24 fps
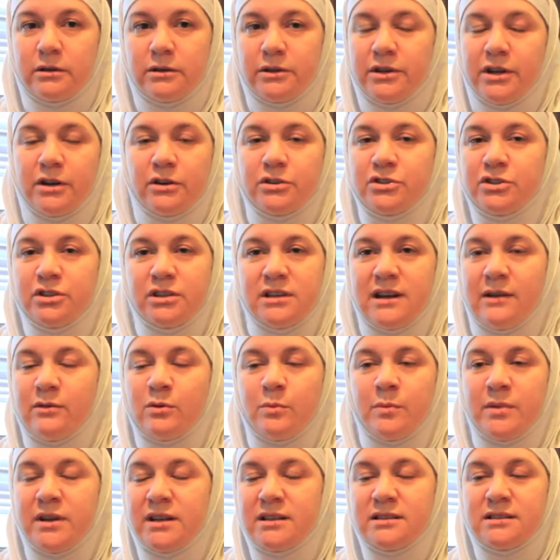There should never
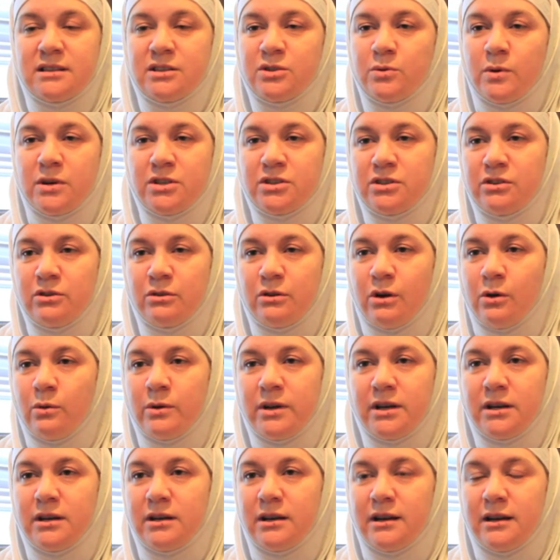be a situation you go
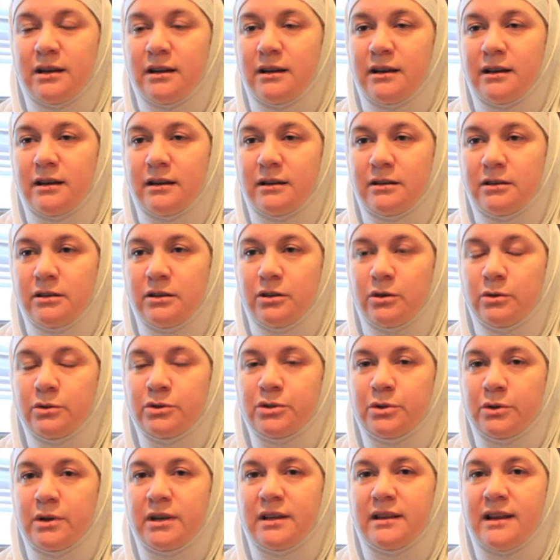in, you know,
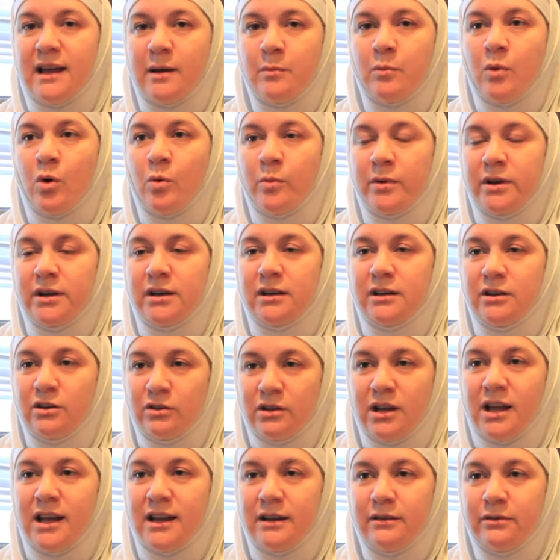during that moment in your
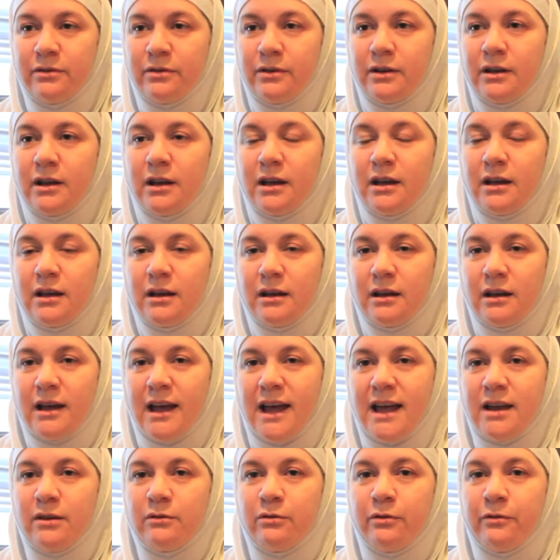life
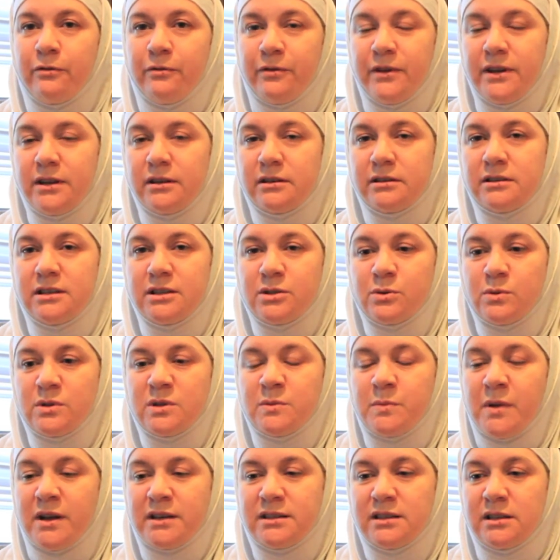and feel
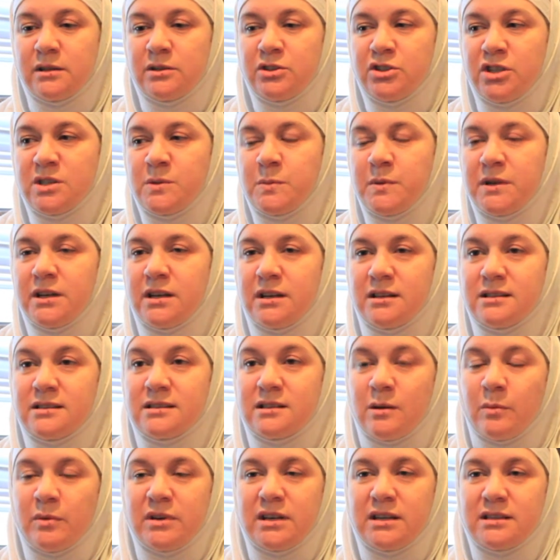disrespected just because
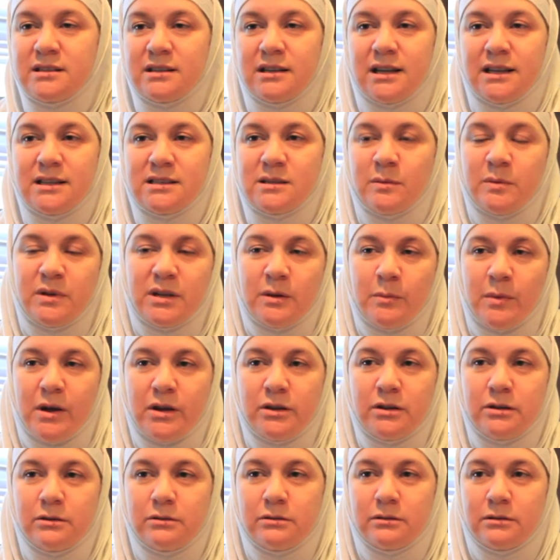somebody doesn't like something about
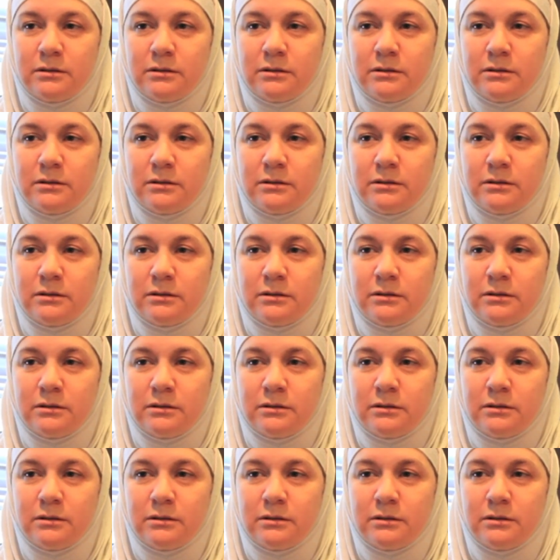you.